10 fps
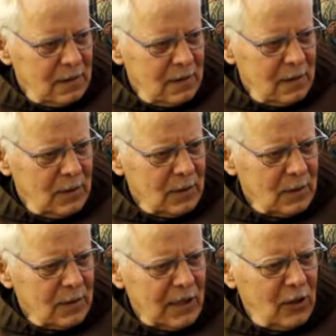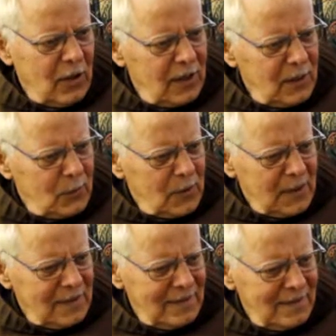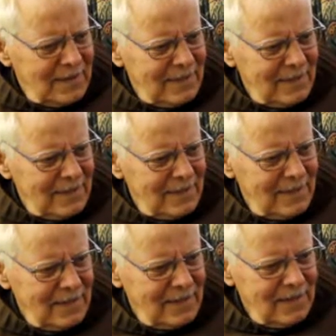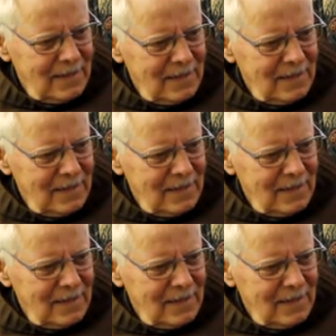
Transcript: uh, regarding what? Anything.